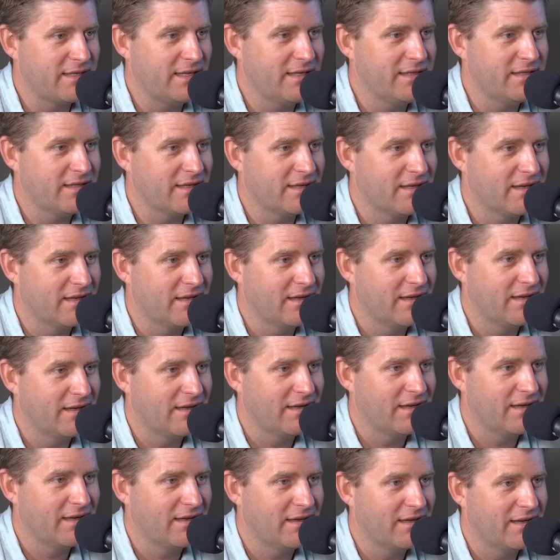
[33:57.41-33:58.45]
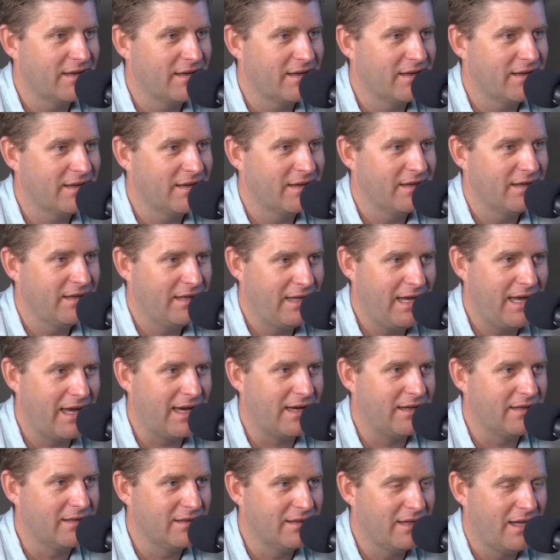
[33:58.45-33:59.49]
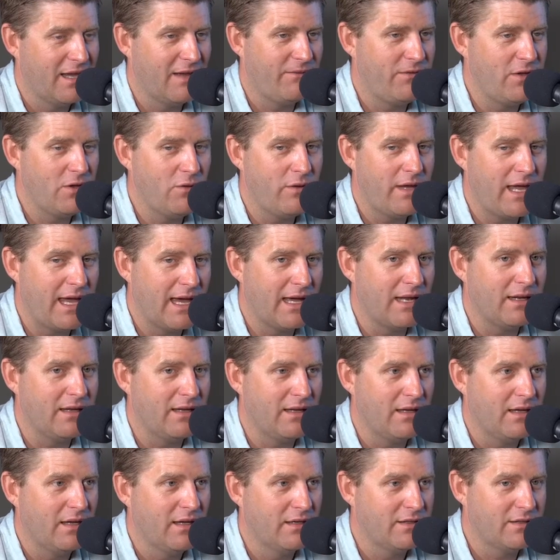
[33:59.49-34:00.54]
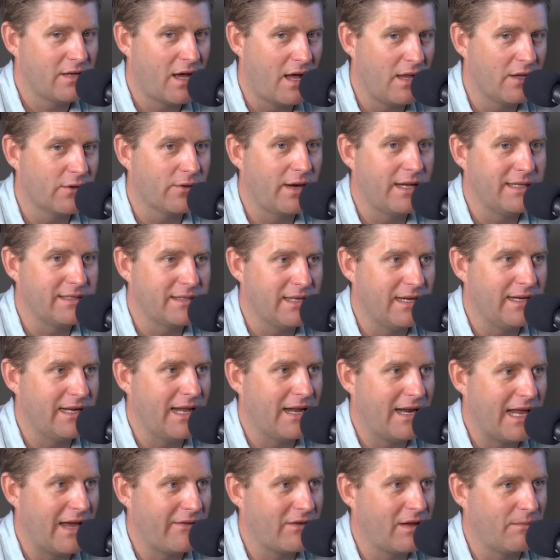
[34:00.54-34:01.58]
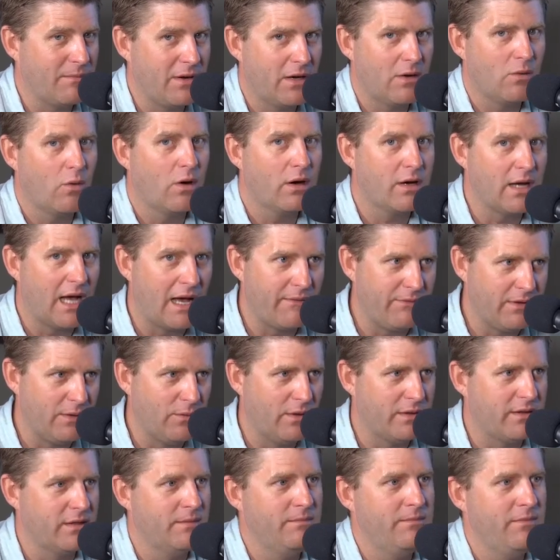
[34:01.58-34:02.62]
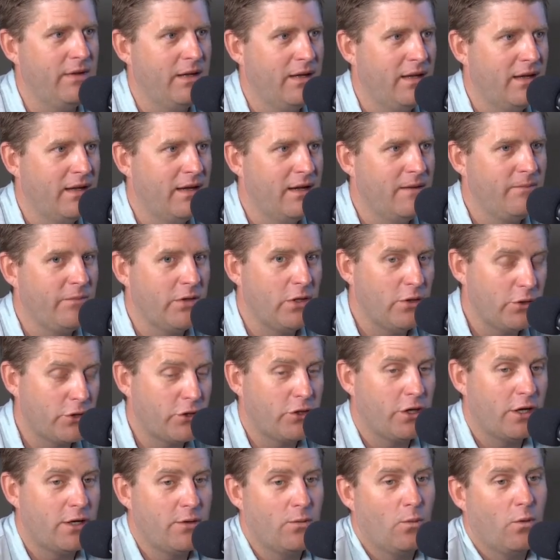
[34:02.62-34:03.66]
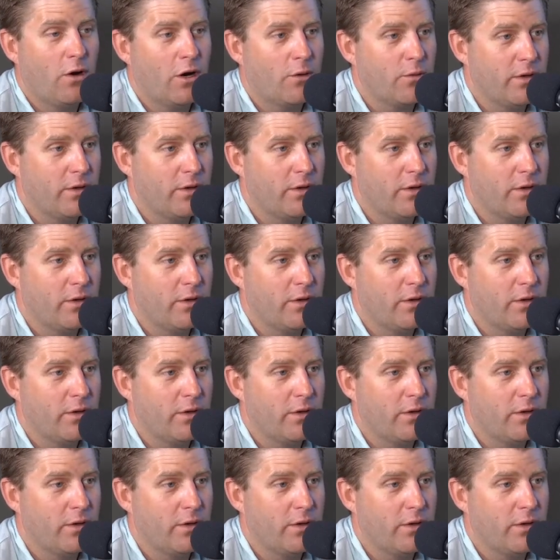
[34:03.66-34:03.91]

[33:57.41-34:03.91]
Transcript: is? I mean, someone you would have a beer with. Yeah. If you can't tolerate sitting down and having a beer or coffee with them, you shouldn't work